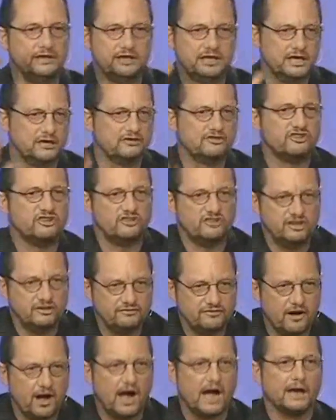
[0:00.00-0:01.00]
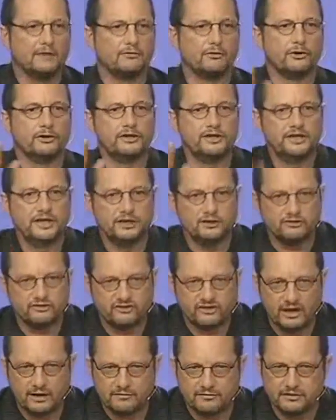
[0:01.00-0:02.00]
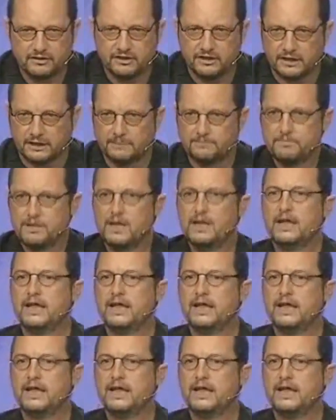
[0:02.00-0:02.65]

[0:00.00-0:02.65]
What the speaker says: the year 65 or in the year 70,